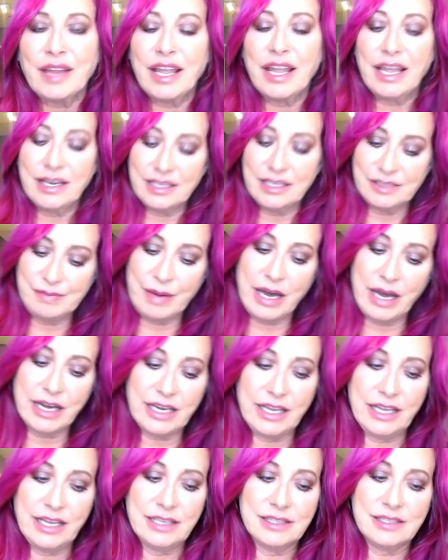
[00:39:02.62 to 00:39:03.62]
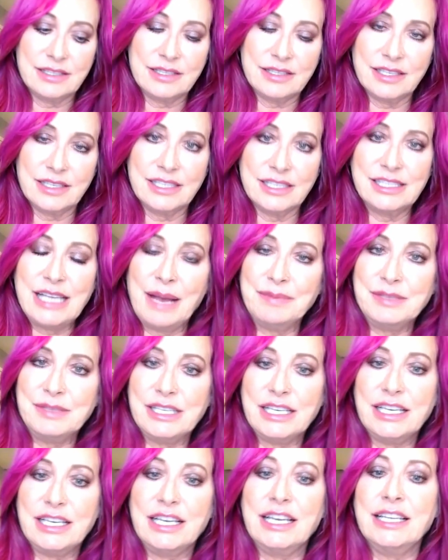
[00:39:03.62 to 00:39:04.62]
and his body is accepted,
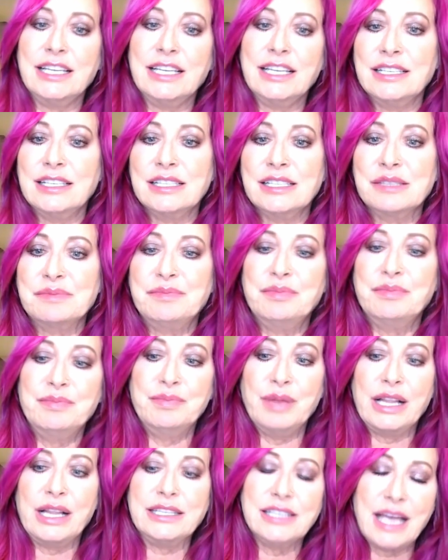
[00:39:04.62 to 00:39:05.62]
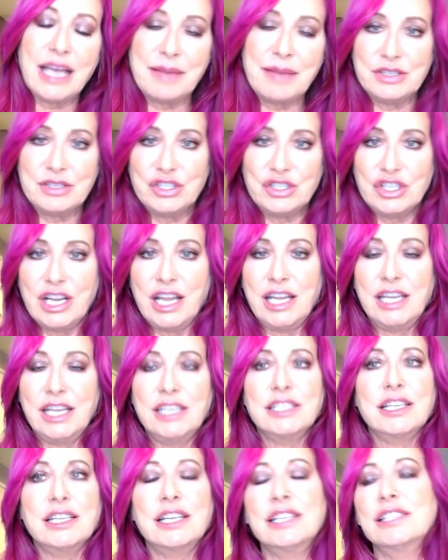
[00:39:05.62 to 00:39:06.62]
and his blood type has
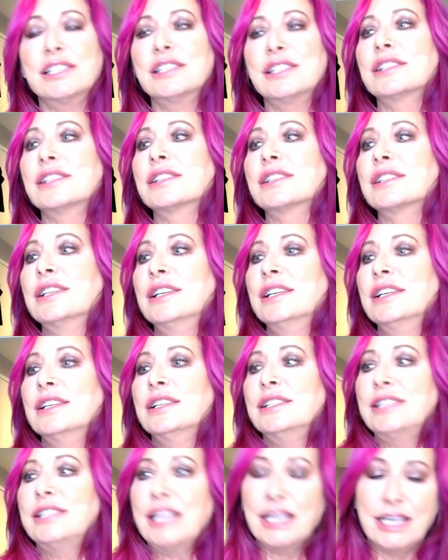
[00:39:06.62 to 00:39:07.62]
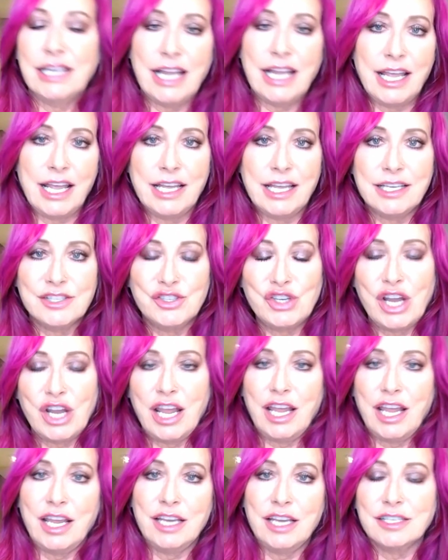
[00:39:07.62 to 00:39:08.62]
changed, and his DNA has
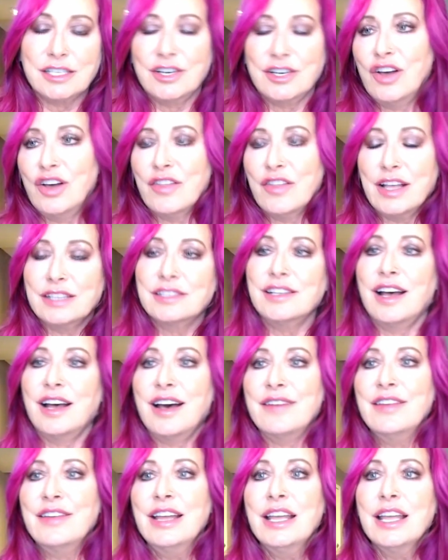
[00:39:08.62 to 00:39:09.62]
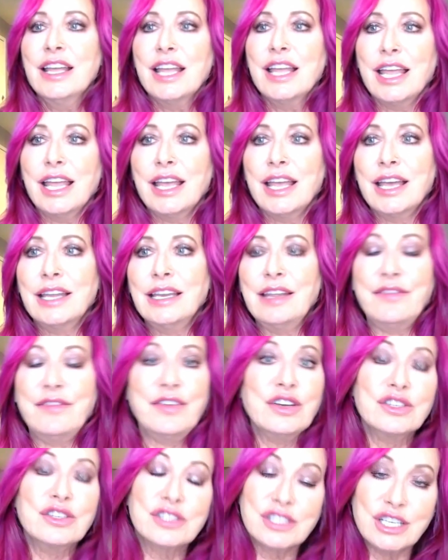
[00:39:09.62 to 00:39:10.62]
changed, and all that stuff. And he
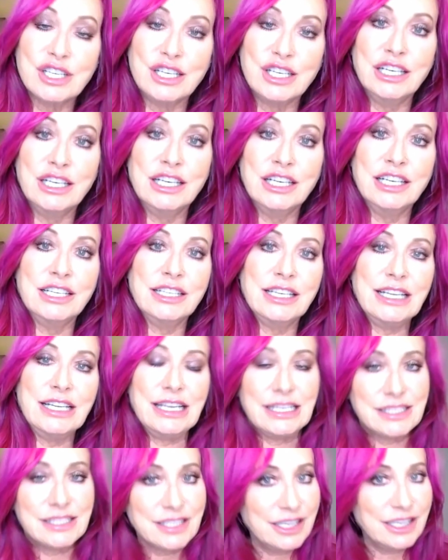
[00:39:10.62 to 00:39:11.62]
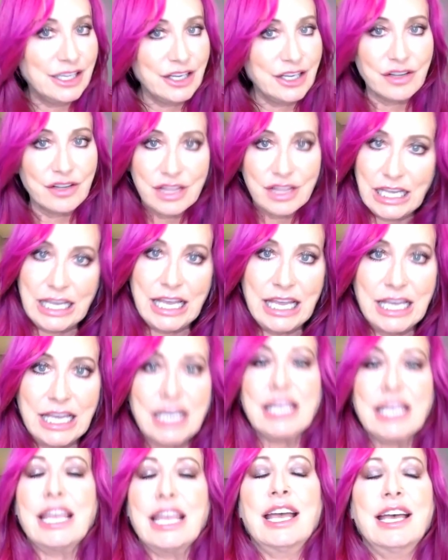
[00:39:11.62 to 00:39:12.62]
feels good, and he's clear thinking
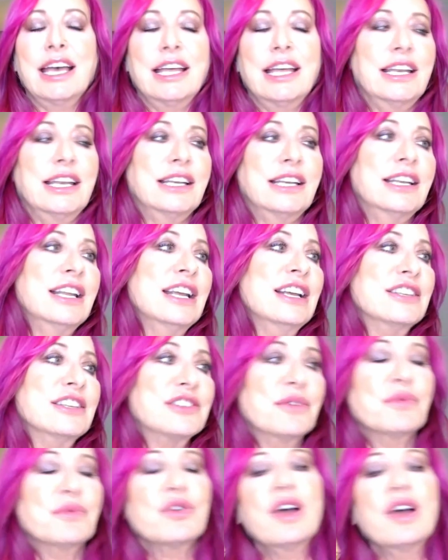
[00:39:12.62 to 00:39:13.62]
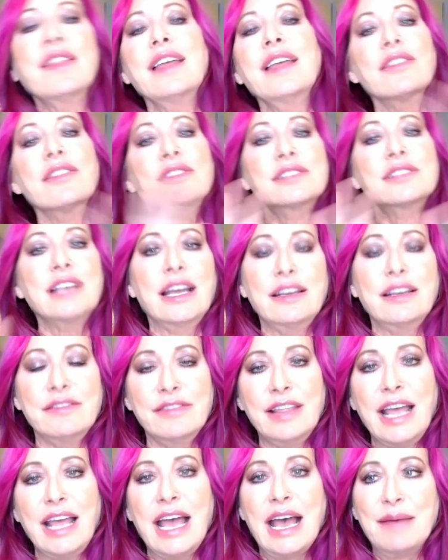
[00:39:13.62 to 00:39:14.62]
again. And so we're on the other side
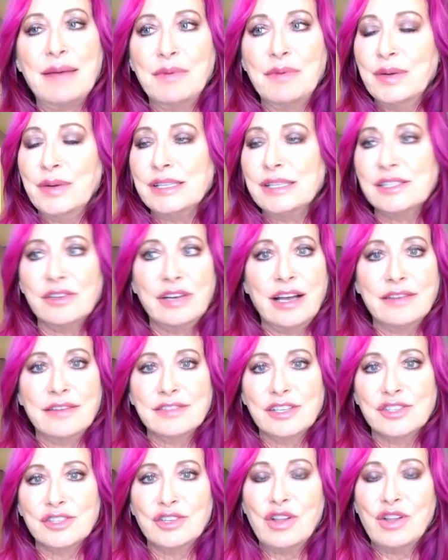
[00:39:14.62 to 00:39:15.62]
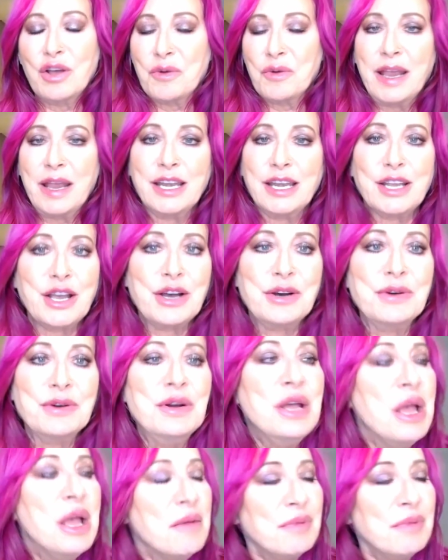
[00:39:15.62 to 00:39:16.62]
of that, but we still have such a long way to go.
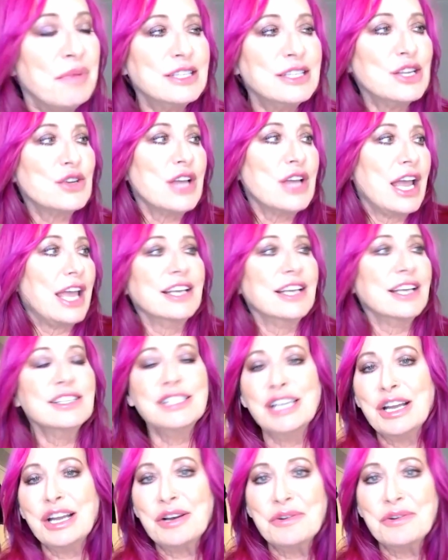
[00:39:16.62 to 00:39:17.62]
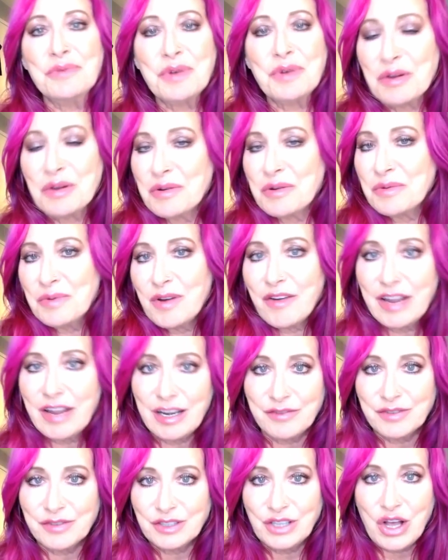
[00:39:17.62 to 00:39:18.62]
But it's okay, because we're in
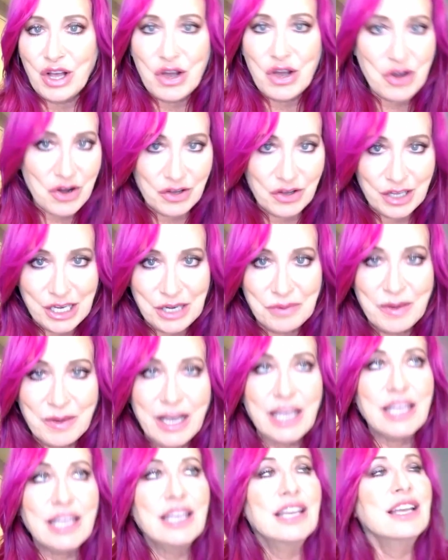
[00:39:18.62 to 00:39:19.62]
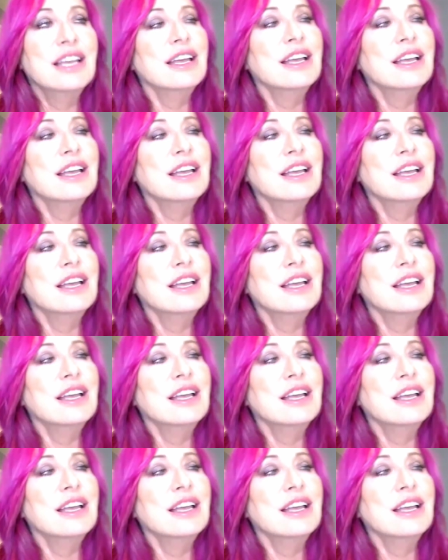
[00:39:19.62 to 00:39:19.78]
it for the long haul anyway.